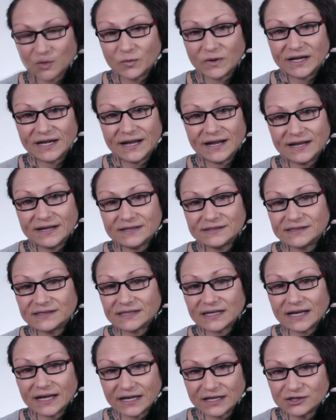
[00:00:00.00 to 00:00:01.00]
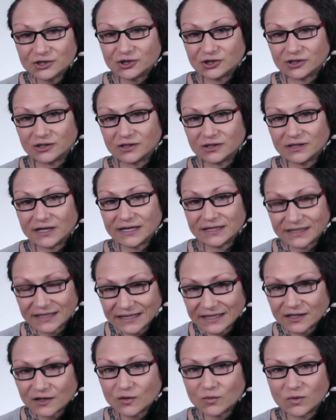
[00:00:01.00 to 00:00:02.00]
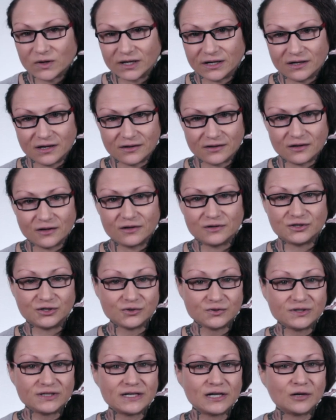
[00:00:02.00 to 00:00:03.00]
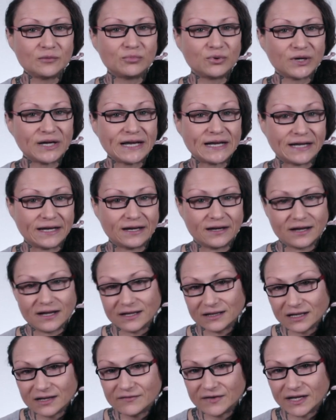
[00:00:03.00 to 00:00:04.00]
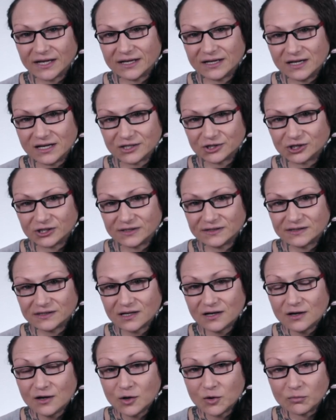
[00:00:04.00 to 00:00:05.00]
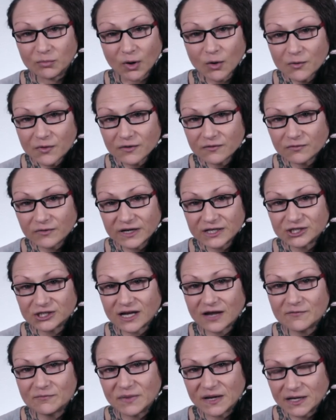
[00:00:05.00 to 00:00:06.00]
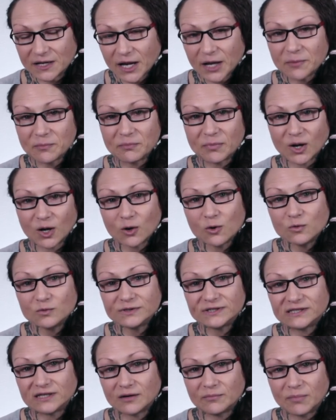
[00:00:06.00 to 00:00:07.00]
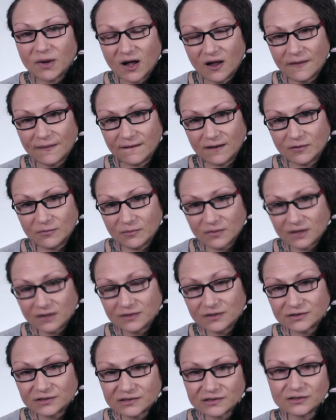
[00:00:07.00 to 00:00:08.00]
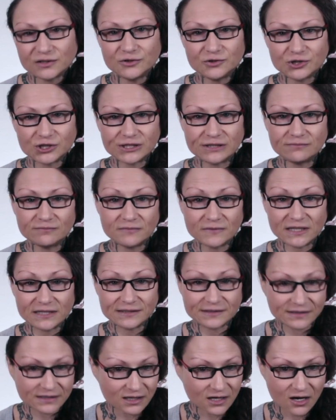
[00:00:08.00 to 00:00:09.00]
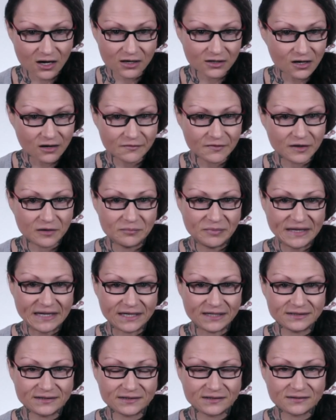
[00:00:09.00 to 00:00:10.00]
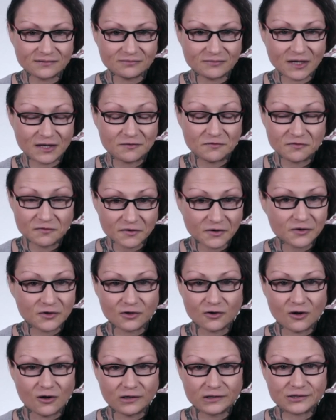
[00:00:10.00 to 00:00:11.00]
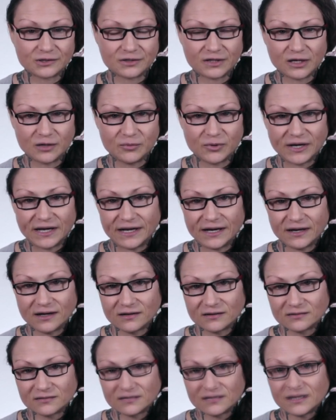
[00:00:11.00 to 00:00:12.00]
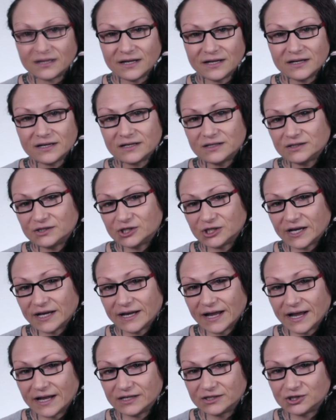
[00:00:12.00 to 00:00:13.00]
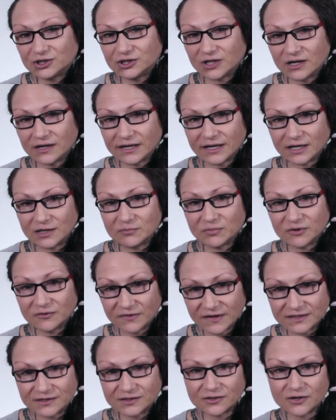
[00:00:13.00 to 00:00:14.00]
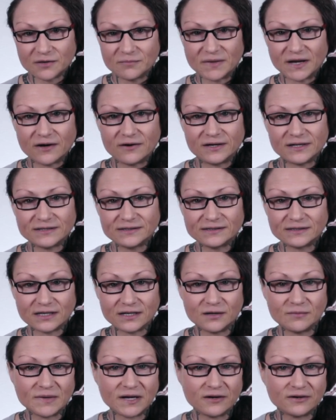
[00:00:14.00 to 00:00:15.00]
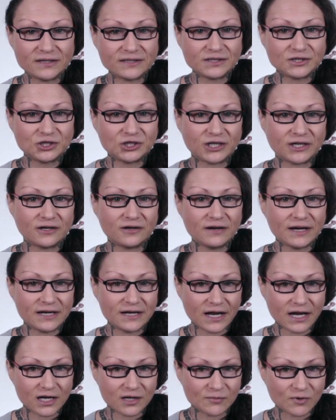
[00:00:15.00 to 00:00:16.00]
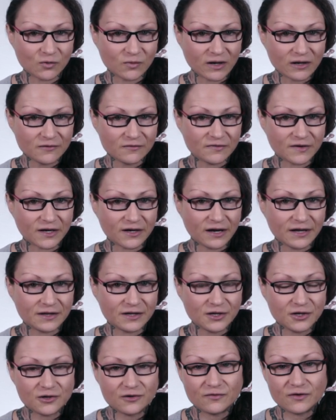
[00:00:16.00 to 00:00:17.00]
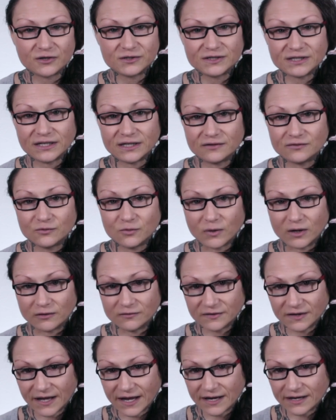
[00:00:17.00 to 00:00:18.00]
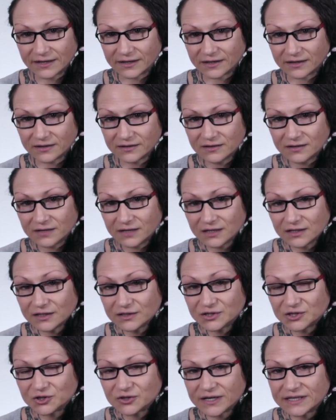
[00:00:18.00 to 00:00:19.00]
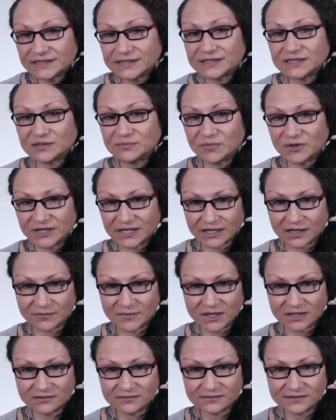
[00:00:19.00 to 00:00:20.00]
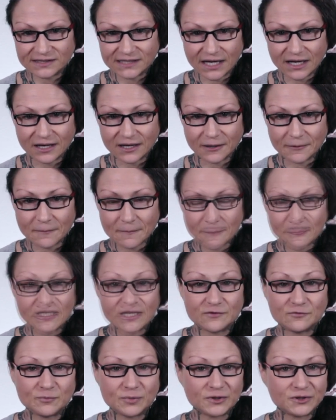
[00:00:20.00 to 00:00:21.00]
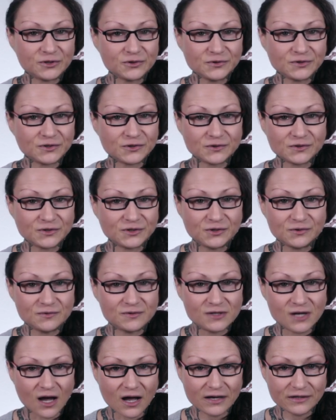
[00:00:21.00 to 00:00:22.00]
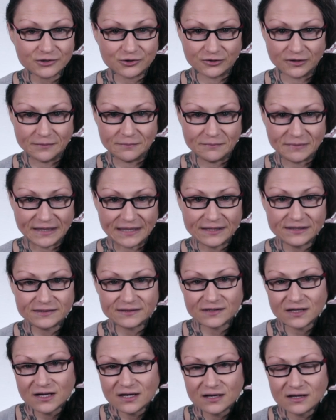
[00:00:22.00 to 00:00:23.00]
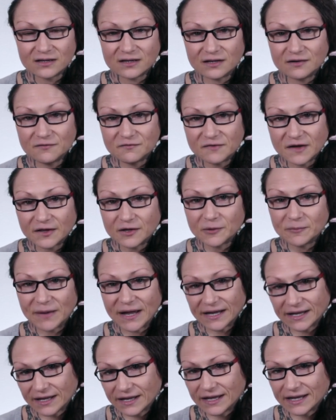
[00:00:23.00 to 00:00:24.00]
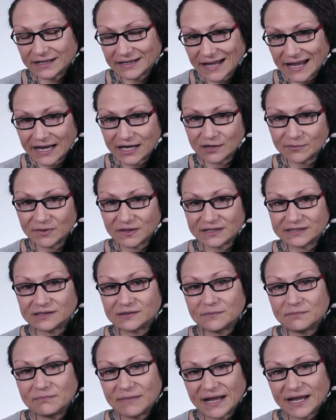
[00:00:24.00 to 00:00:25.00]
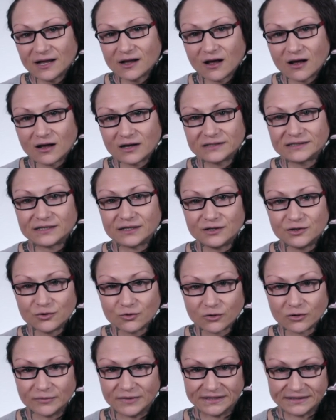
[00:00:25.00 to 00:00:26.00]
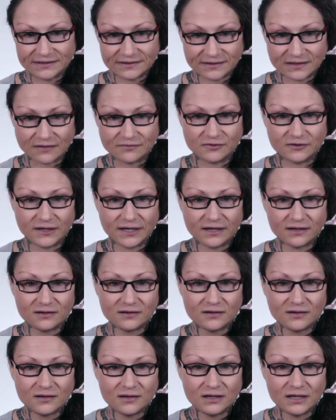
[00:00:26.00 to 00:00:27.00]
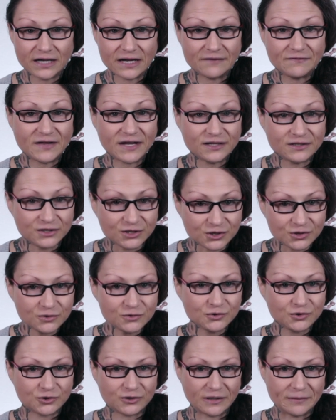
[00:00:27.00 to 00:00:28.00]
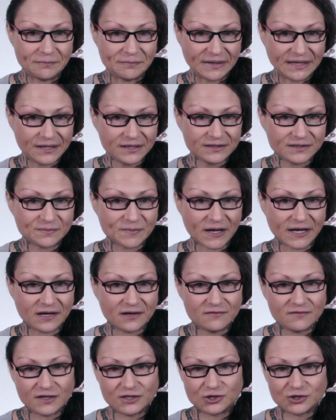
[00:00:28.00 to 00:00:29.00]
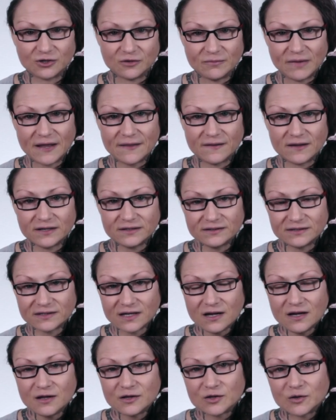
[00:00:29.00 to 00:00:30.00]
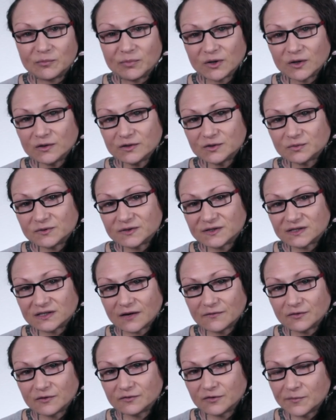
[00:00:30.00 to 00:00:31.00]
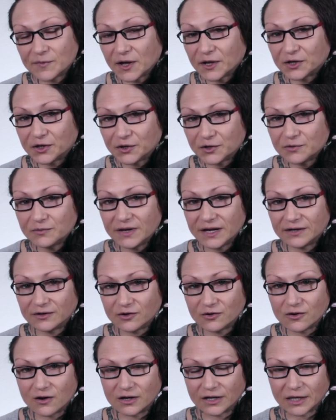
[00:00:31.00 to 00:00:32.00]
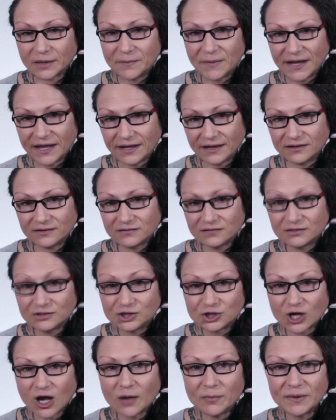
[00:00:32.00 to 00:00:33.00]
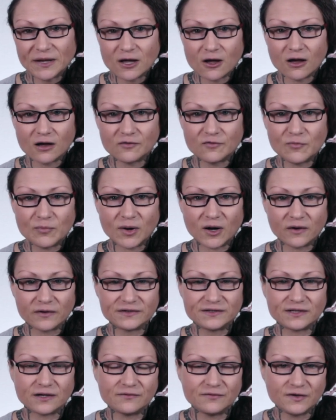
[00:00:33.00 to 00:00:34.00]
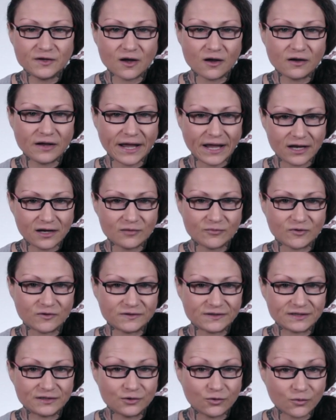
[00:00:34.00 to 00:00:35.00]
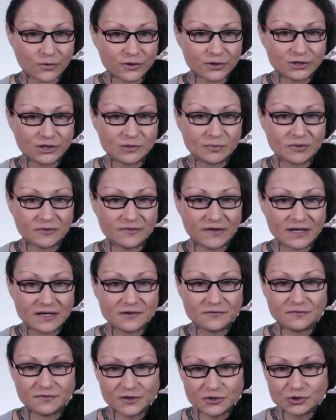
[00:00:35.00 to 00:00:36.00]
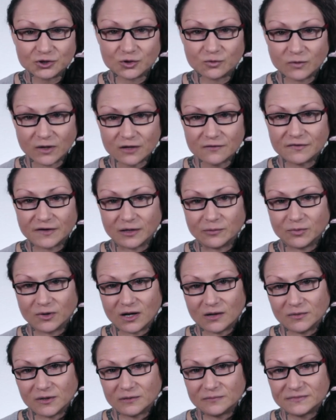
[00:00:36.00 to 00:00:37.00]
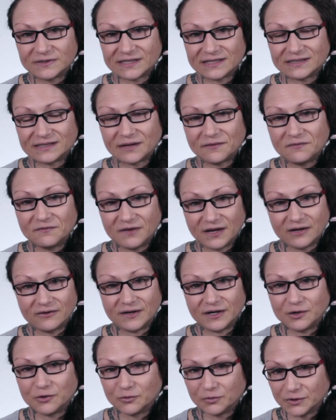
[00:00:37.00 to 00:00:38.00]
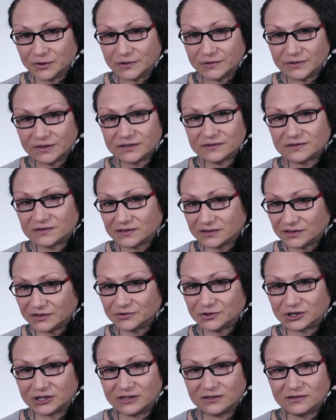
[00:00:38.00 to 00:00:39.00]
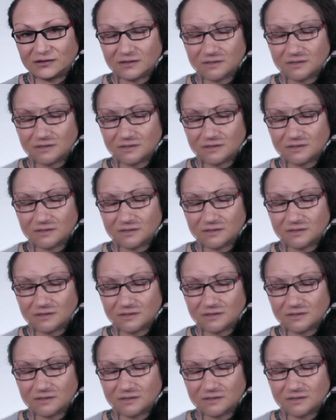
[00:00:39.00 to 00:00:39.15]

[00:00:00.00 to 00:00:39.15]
When hens injure and kill one another due to their breeding and living conditions, both of which have been imposed upon them, the solution is to cut off their beaks and further alter their breeding. Ian J.H. Duncan, Professor Emeritus and Emeritus Chair in Animal Welfare at the University of Guelph, Canada, illustrates this predicament, saying, If producers do not trim beaks, then feather pecking and cannibalism may cause enormous suffering. If they do trim beaks by conventional methods, the birds will suffer from acute and chronic pain. Chopping off parts of young animals in order to prevent future welfare problems is a very crude solution.